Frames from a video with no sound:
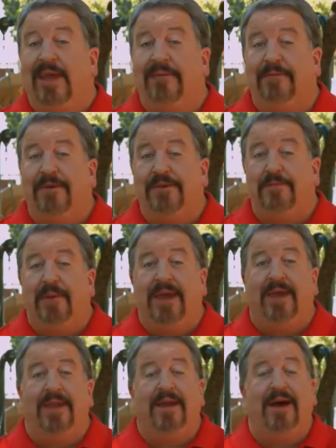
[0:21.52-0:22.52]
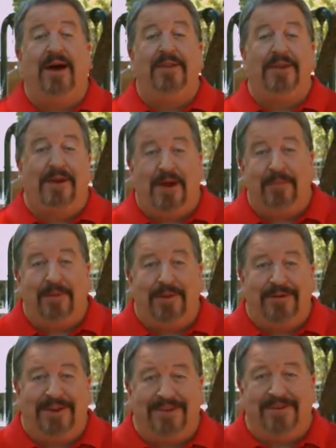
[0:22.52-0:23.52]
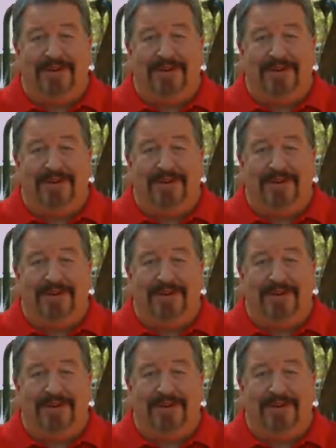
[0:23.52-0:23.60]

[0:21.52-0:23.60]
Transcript: it for a spin on the Car Pro Test